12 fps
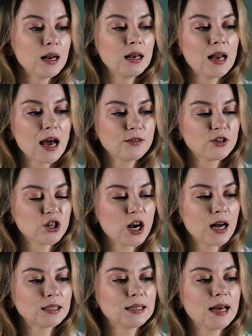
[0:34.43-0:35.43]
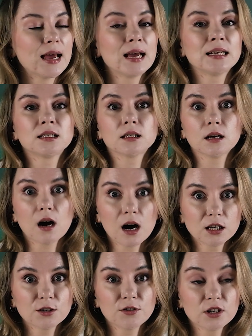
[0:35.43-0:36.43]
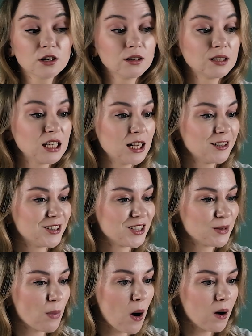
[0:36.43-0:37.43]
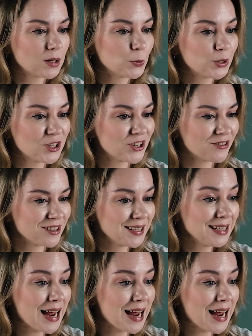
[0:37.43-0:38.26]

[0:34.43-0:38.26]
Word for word: LiveChat and artificial intelligence bot, which is really